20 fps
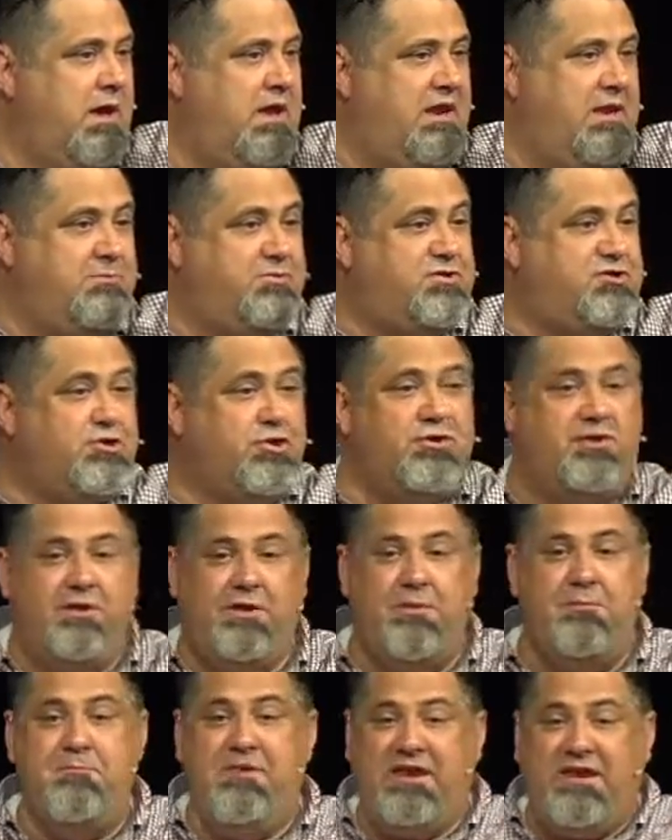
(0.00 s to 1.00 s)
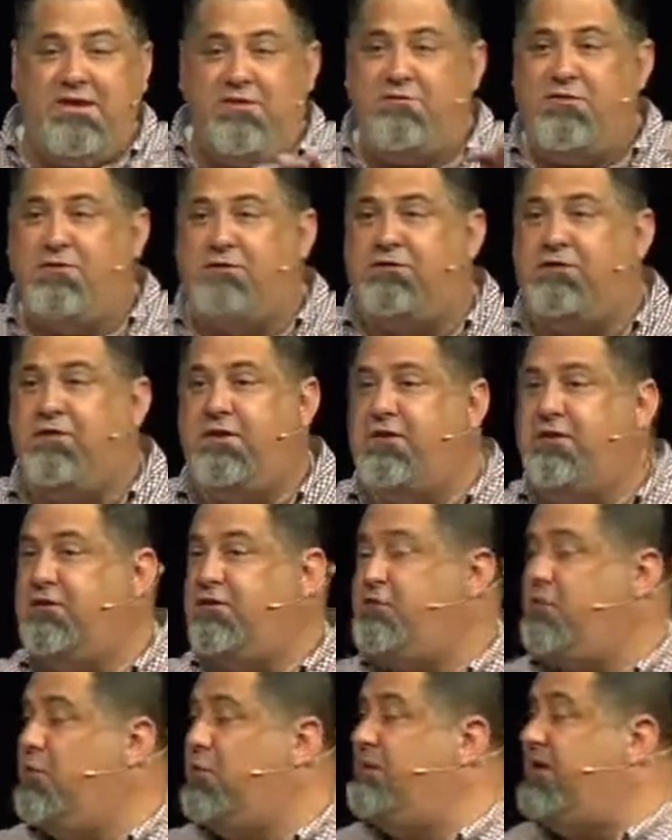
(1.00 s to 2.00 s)
And I'm sure that there are many of you sitting in
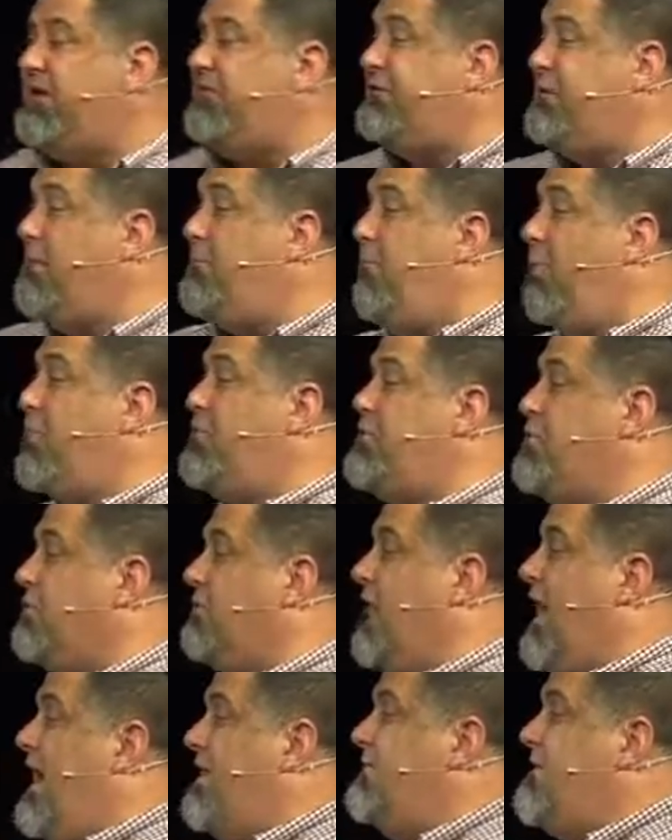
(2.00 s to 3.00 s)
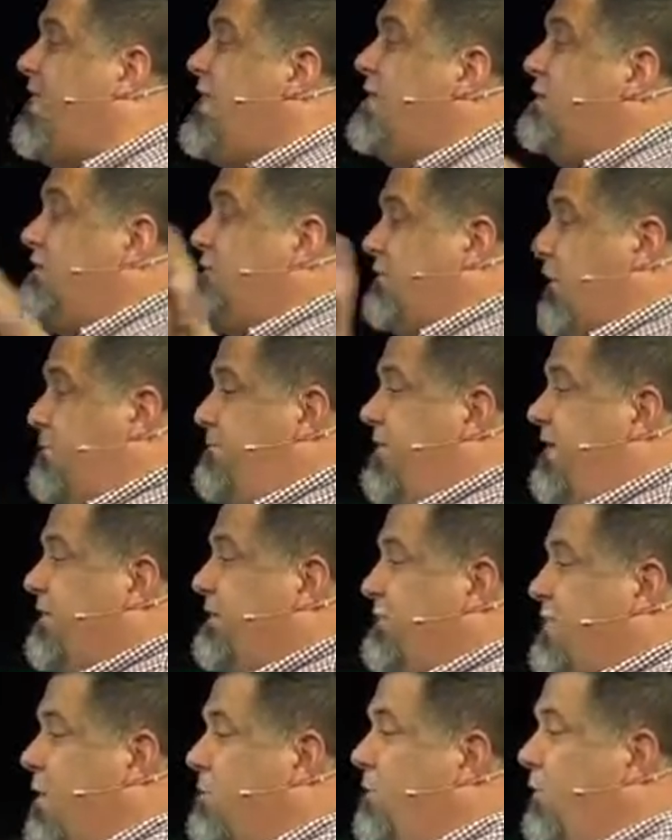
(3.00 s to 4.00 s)
this room that at some point in your life, something
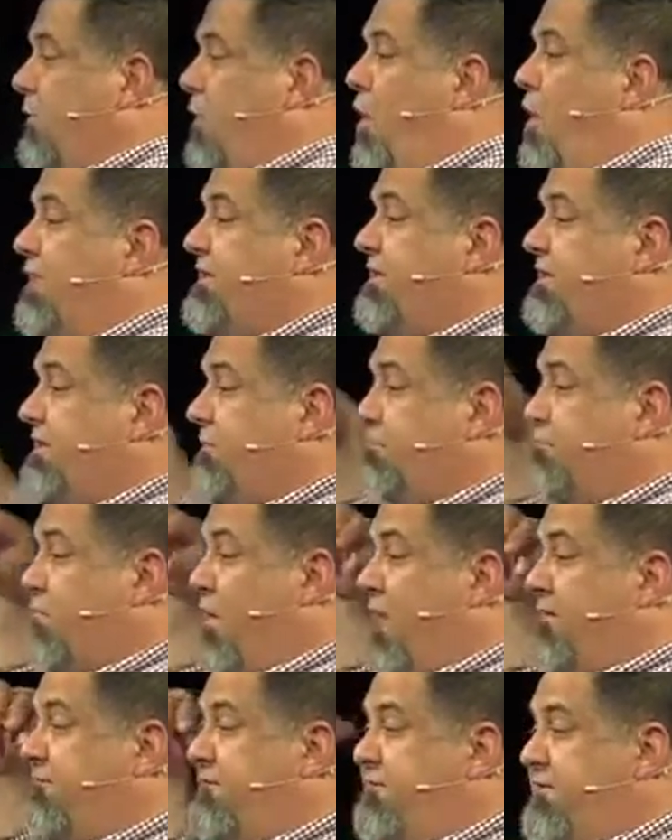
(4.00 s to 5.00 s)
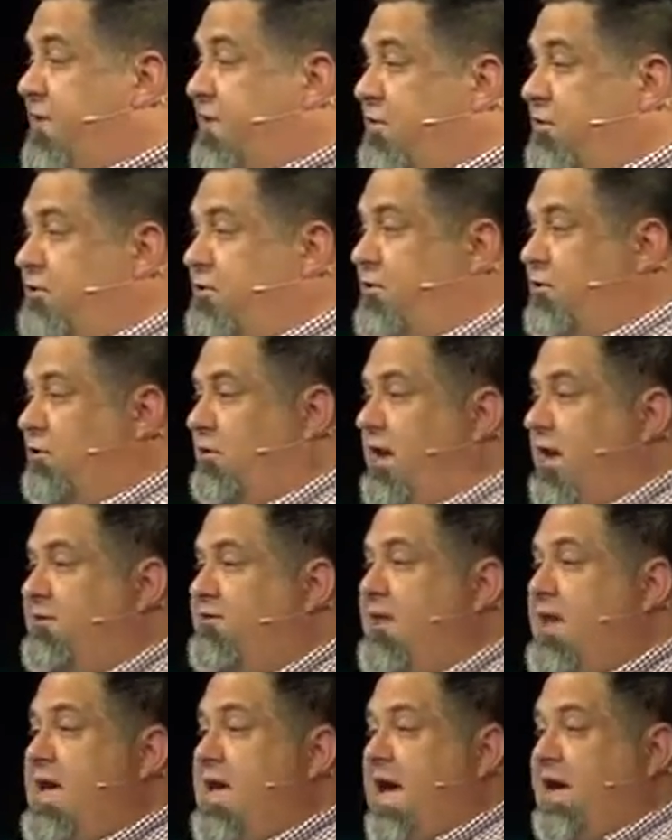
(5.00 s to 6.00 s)
has come along and has brought fear into your life,
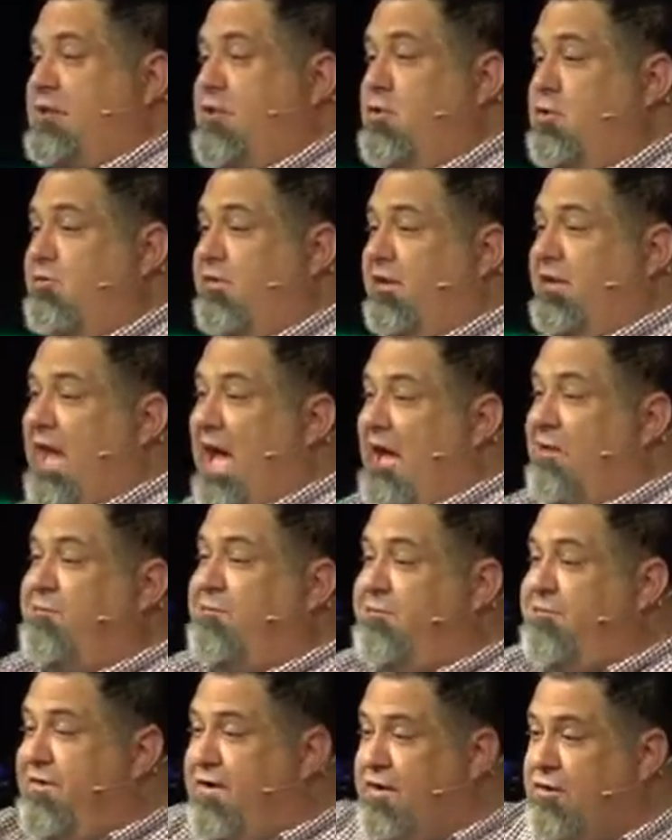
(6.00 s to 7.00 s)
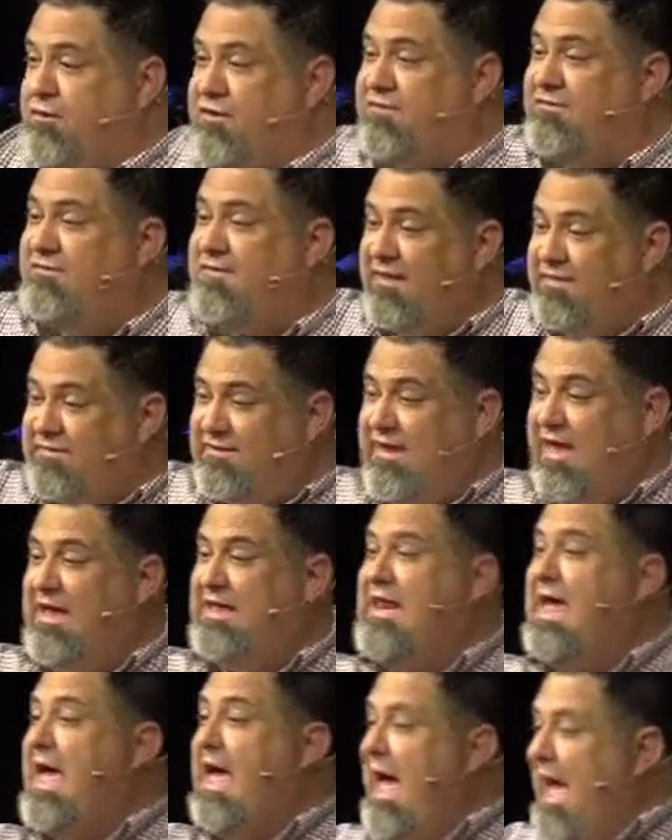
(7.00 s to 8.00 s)
and you've allowed fear to
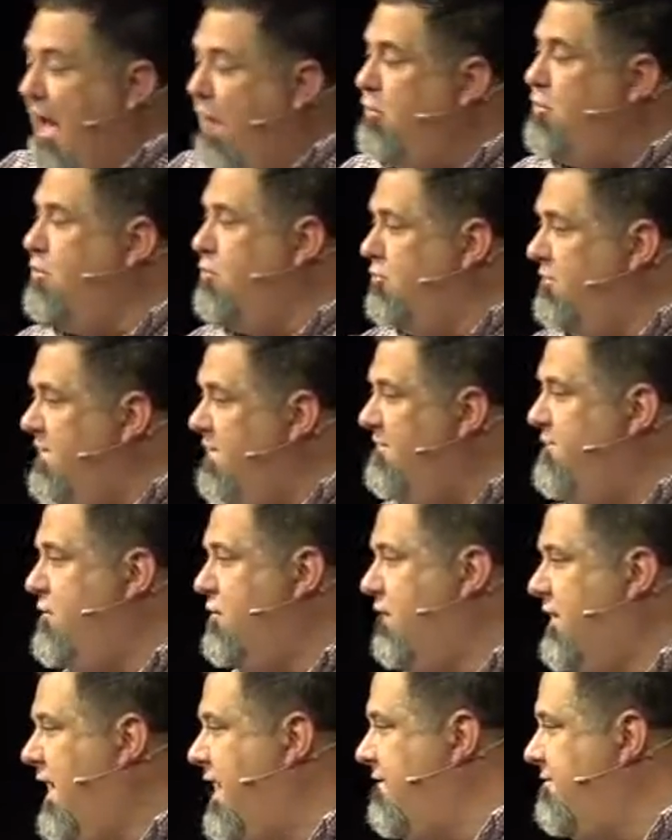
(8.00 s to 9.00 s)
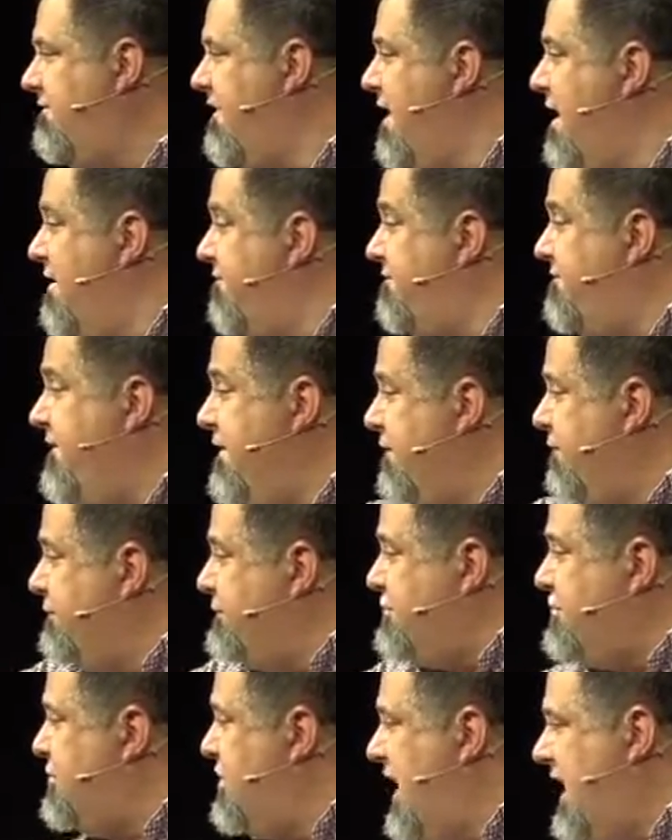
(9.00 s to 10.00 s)
dictate how you live your life fear
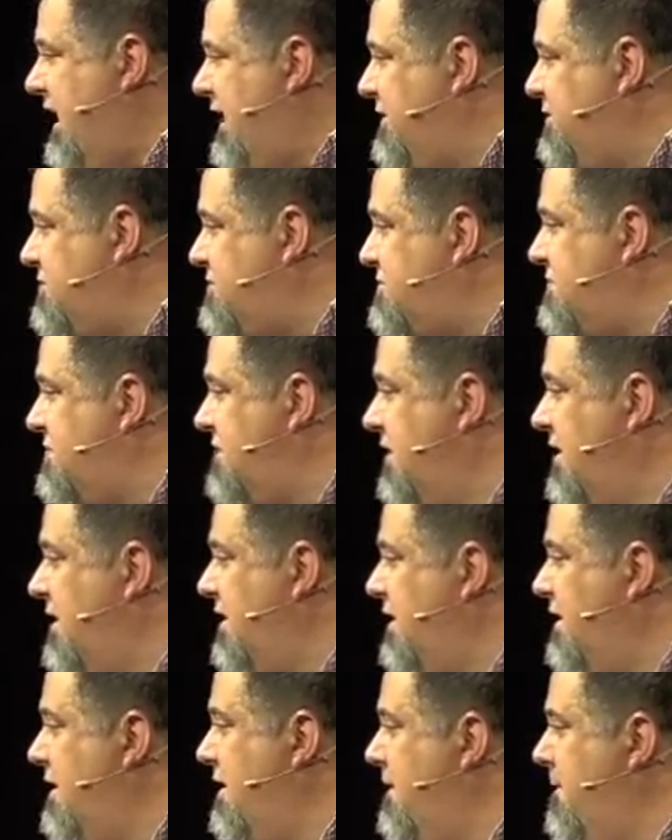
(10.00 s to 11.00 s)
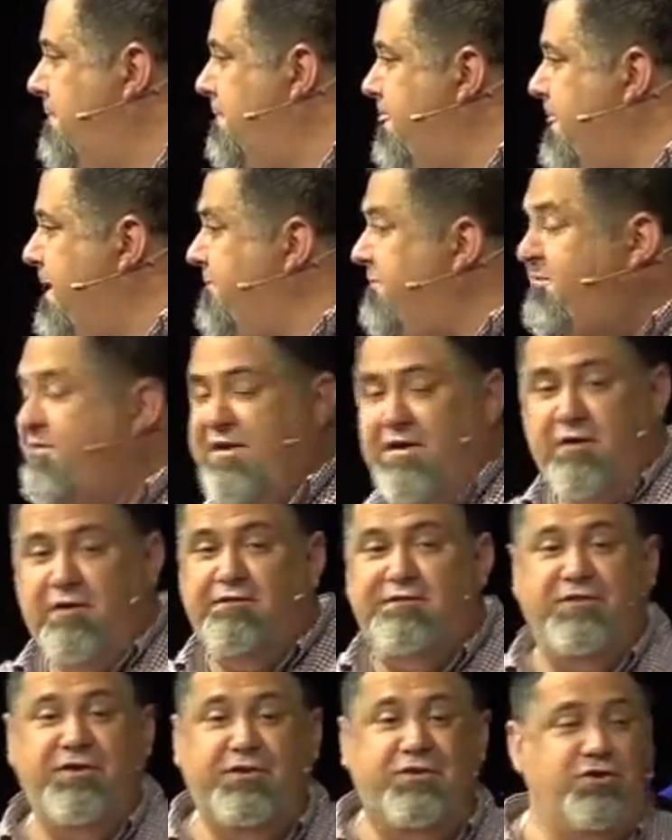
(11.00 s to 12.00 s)
of change, fear
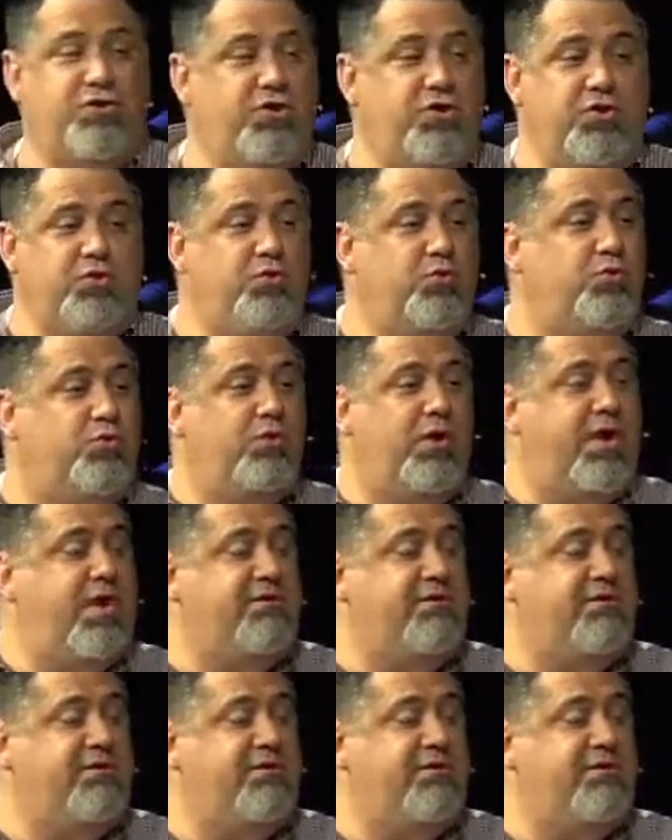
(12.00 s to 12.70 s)
of the new,